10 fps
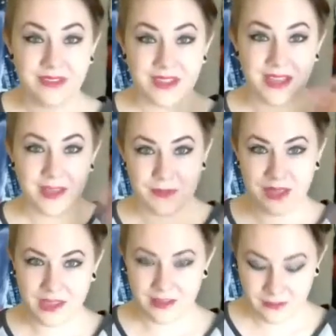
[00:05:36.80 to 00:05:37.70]
Hi
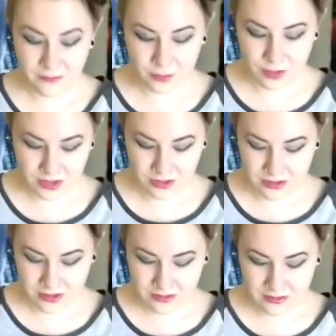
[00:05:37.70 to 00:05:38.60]
Mel, if you're watching
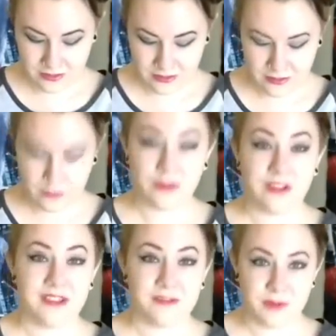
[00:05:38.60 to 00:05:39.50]
this, you were the
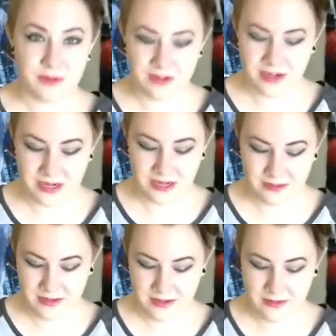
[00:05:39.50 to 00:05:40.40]
last person I
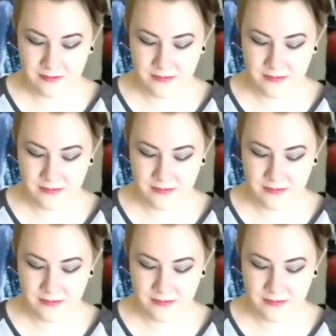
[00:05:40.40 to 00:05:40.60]
texted.